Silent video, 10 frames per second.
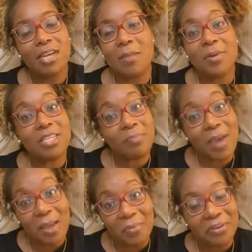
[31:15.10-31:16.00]
Get a piece
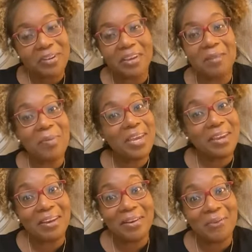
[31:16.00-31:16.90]
of paper, get a
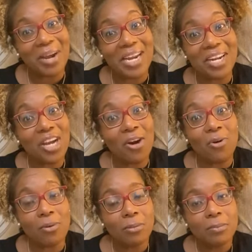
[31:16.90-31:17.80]
pen, write down the
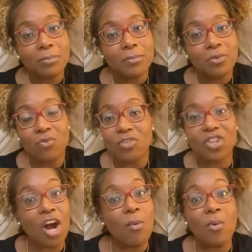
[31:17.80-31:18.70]
goal.
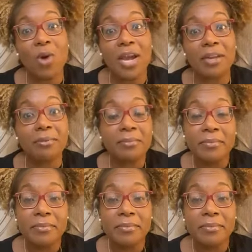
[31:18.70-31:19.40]
Start with one.